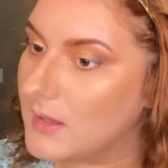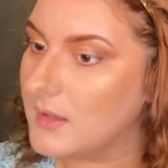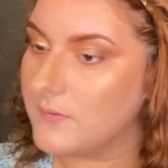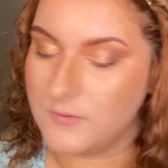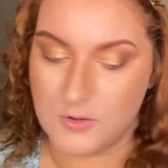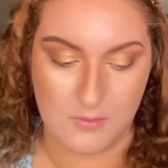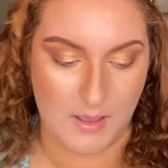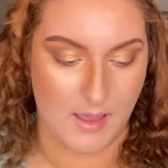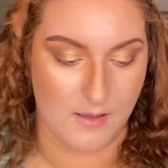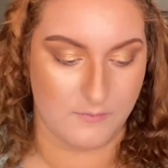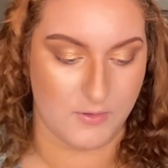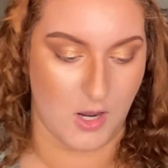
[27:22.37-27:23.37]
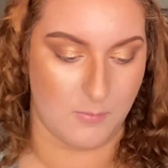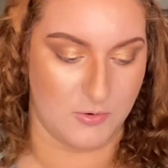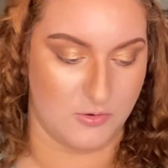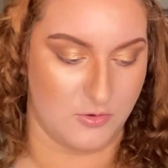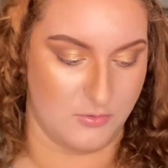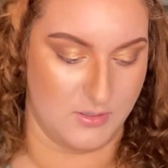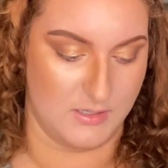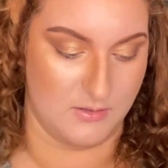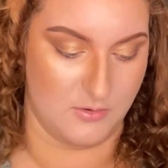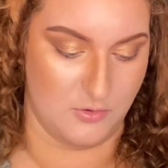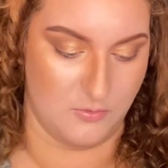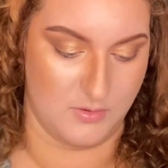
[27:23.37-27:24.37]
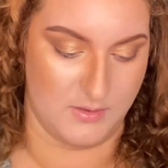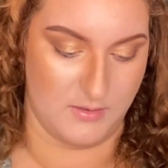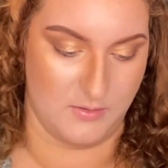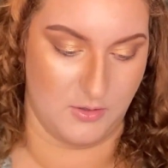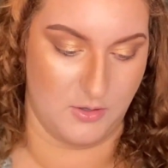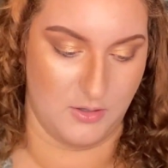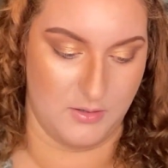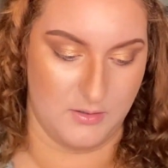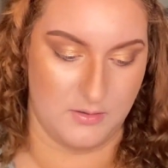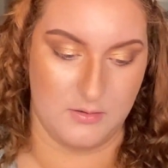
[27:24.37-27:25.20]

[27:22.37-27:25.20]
If you have the opportunity to see the good,